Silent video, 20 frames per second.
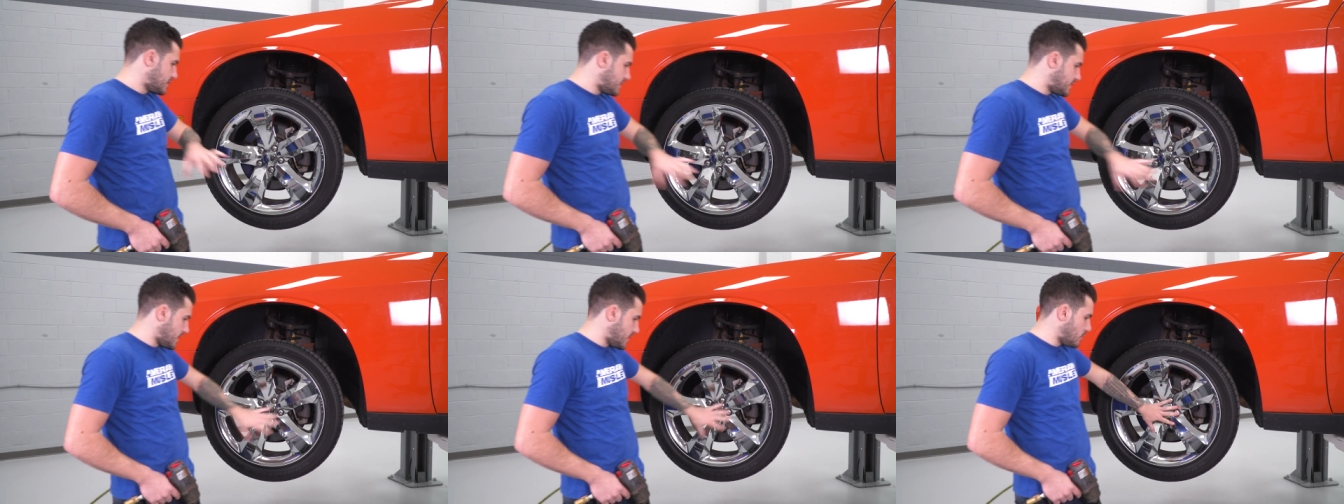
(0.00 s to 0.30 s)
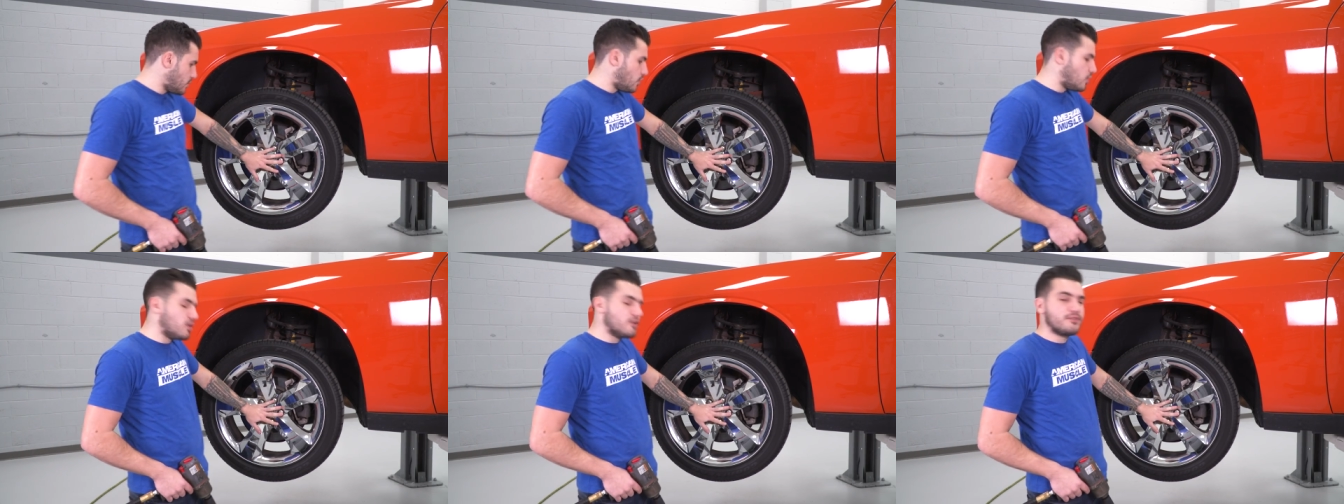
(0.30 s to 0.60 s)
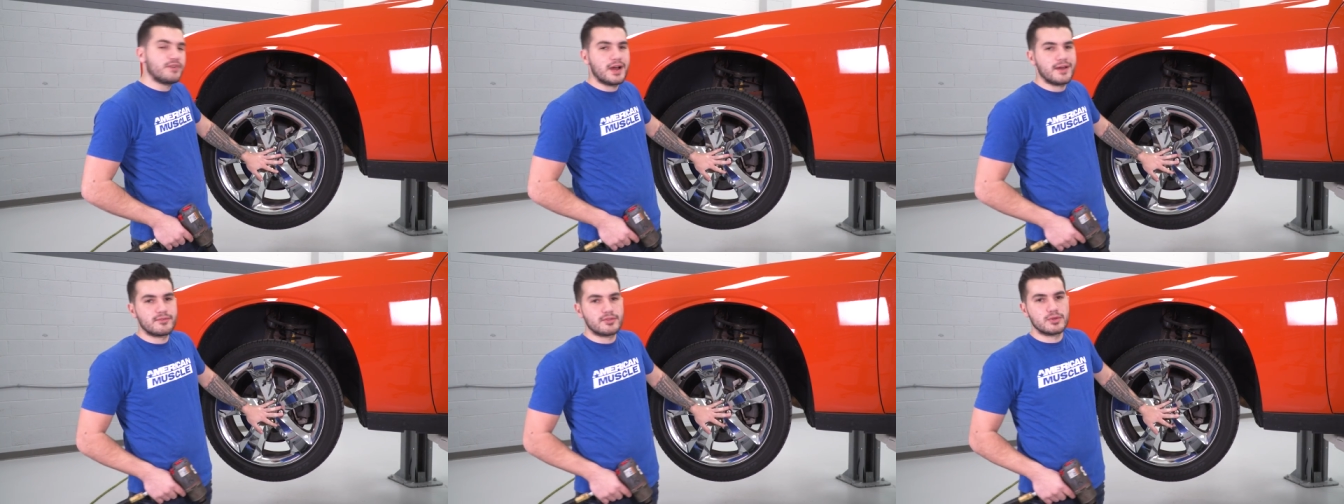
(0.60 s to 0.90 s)
Get all
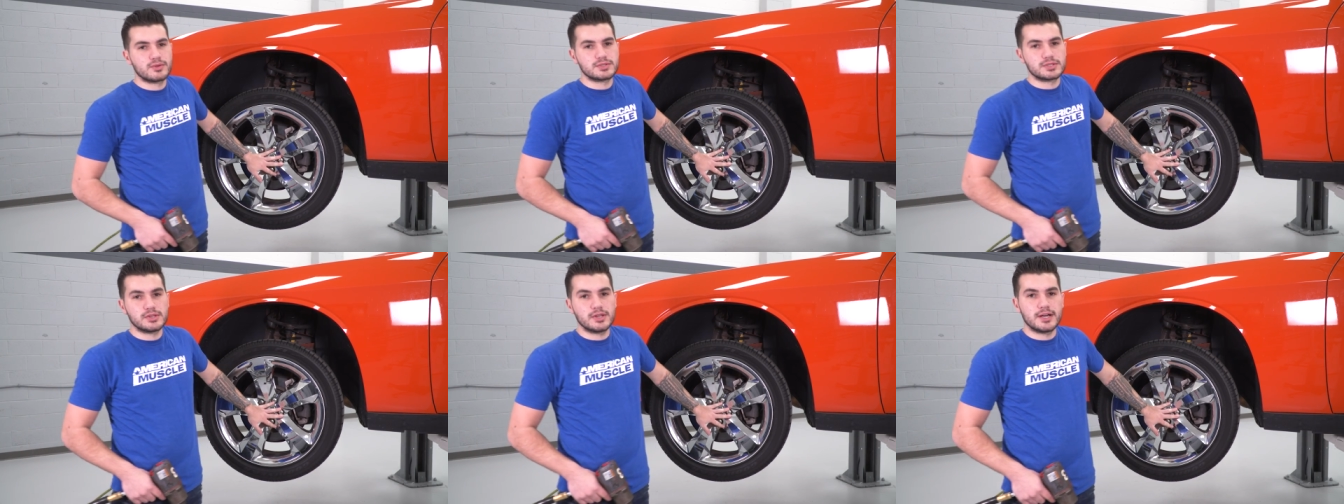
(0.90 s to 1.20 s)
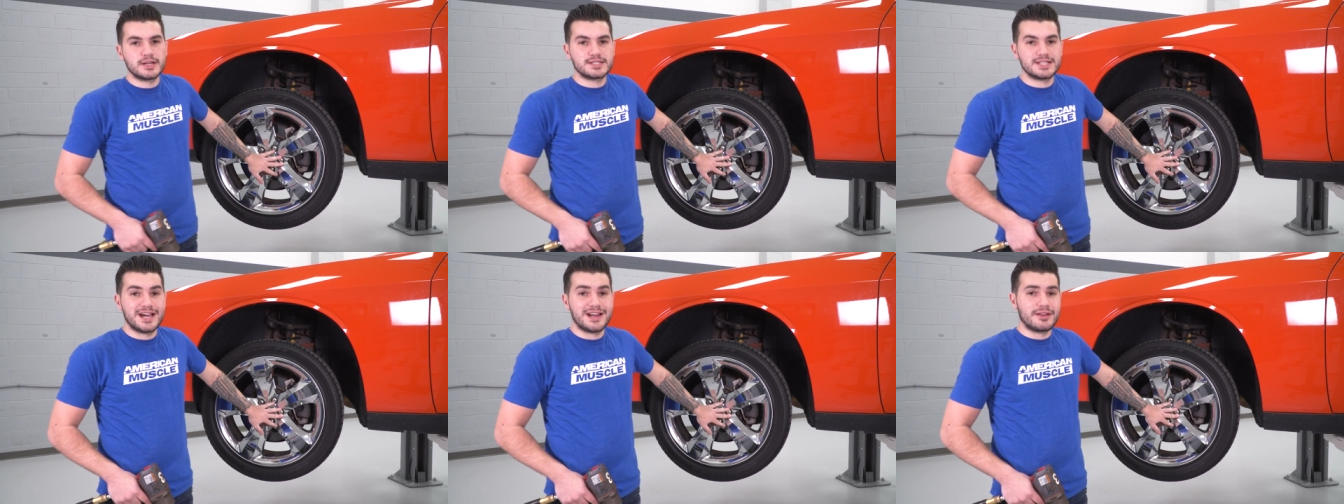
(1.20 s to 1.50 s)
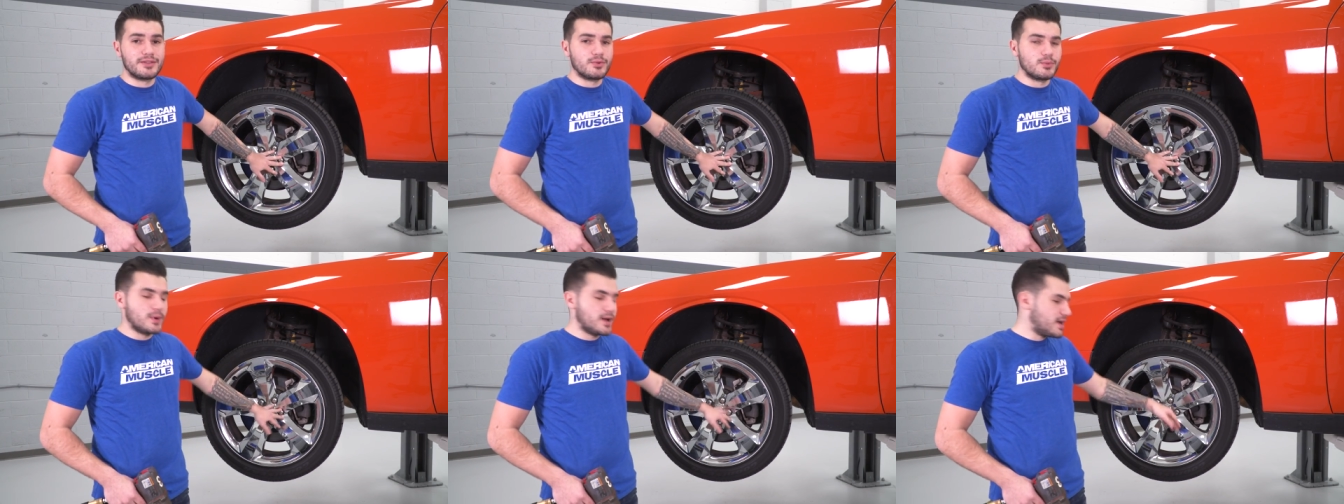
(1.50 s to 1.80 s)
5 of those lugs
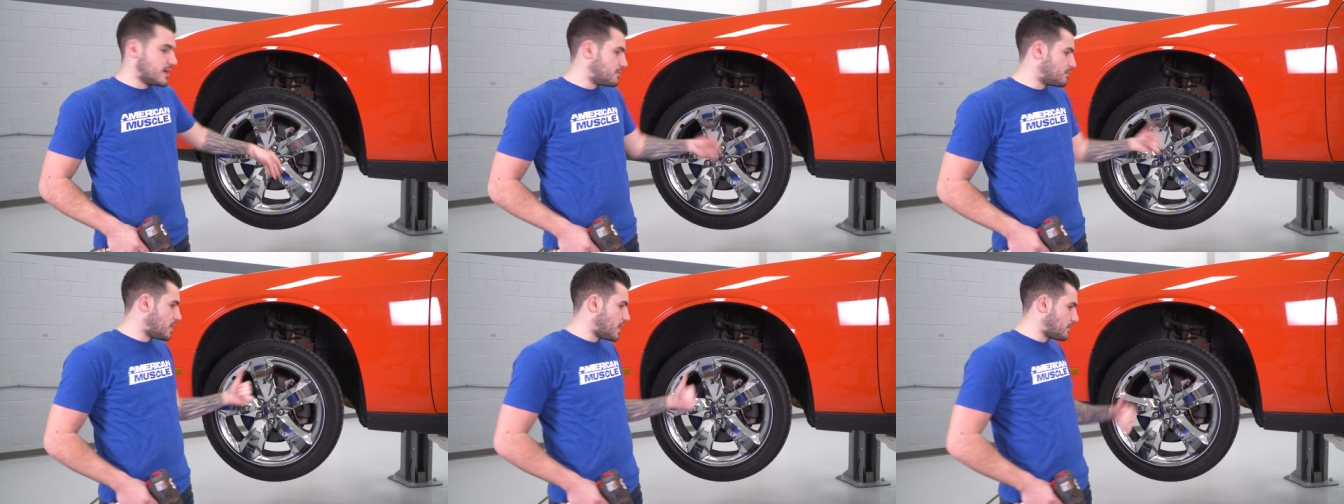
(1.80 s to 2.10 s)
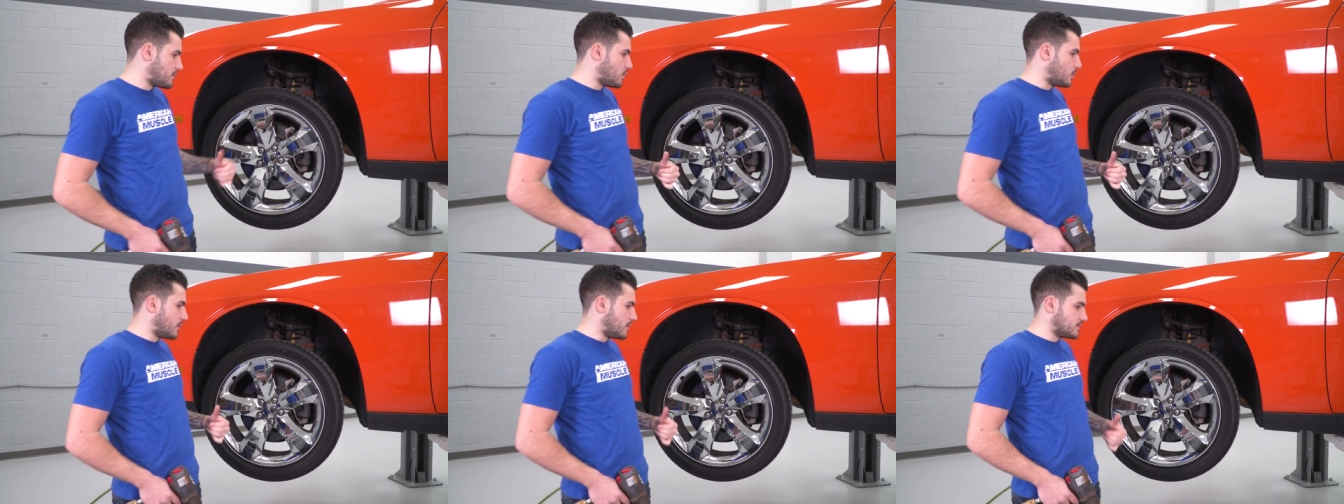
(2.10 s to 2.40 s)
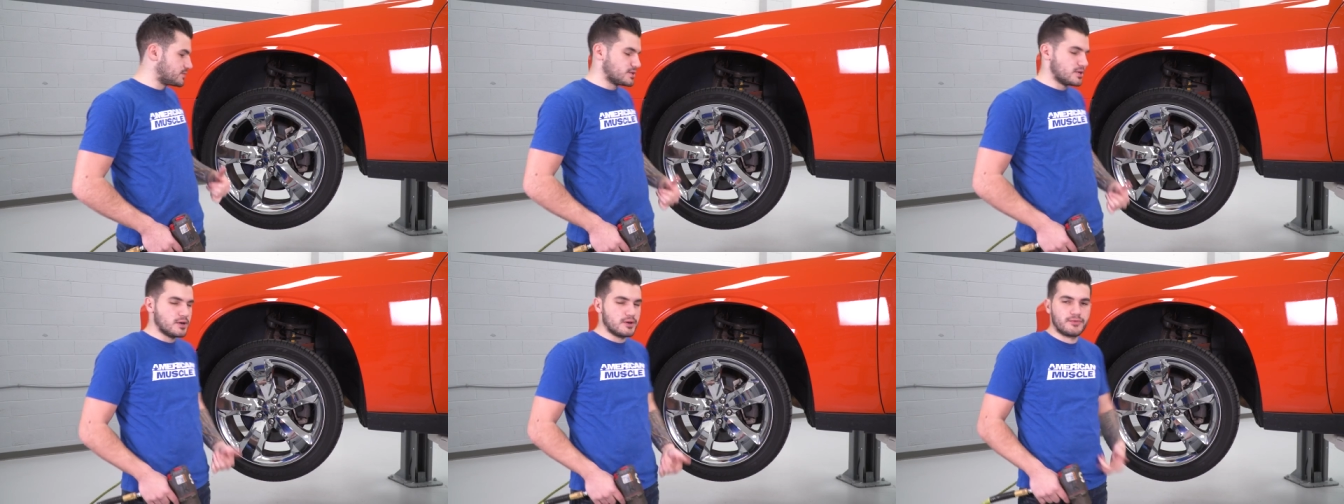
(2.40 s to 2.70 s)
out of the way, pop your
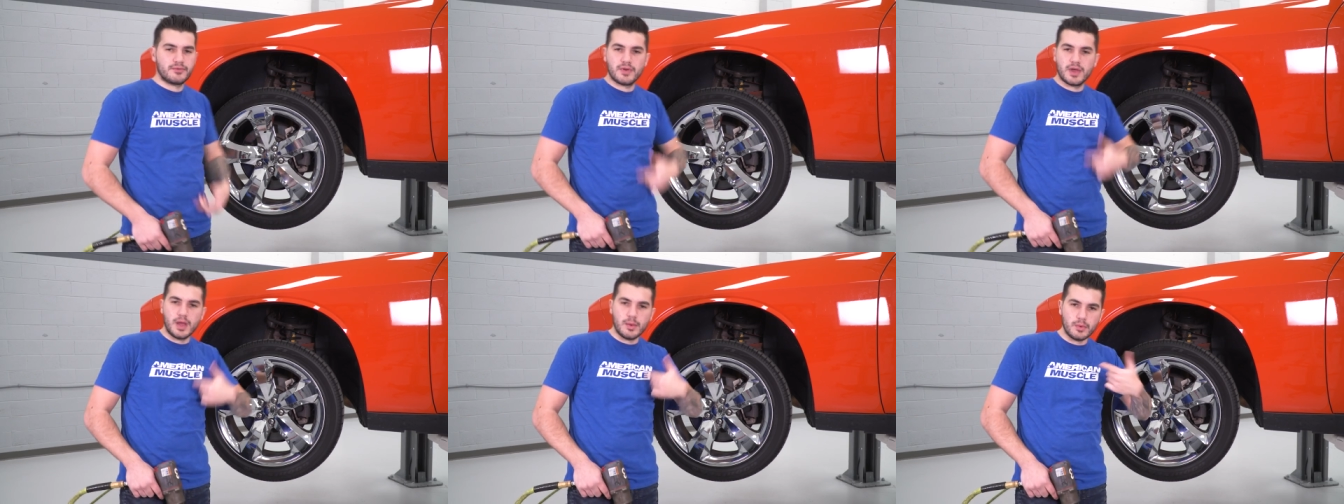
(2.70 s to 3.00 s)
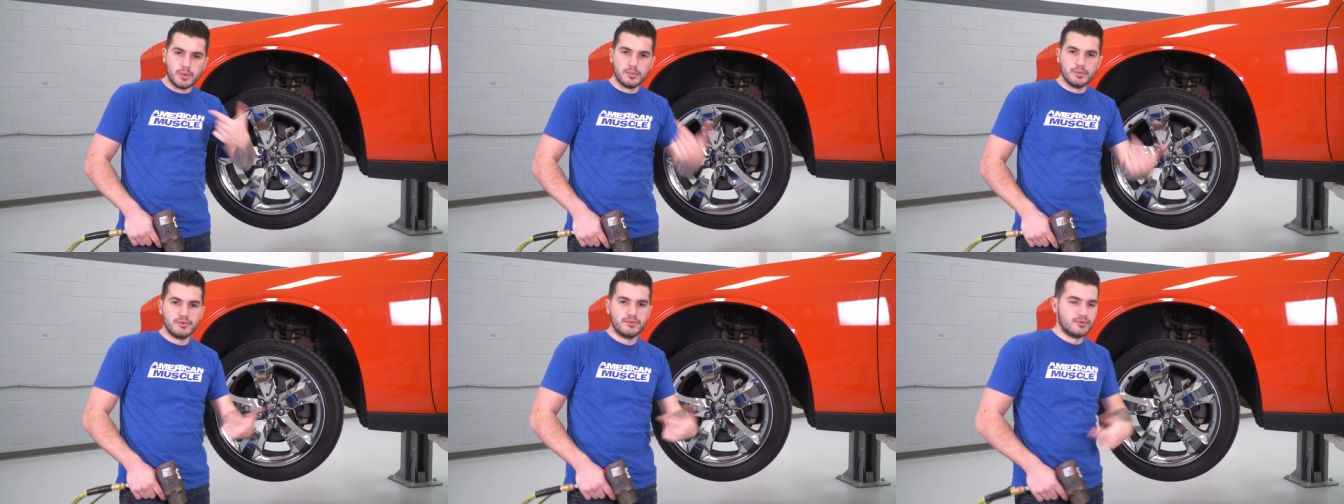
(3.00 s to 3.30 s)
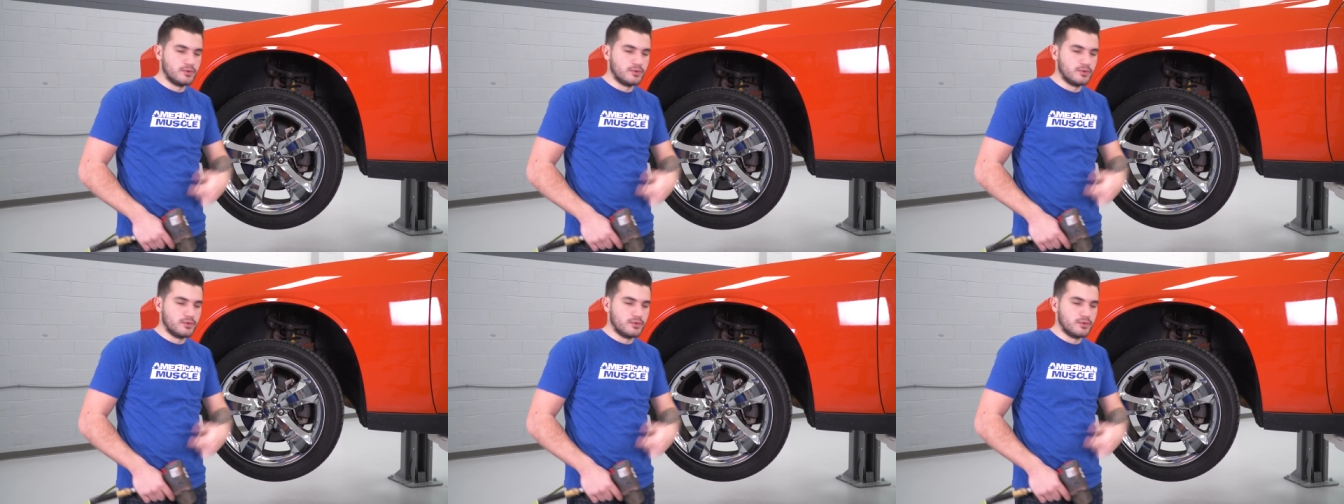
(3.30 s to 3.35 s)
wheels off, and we'll move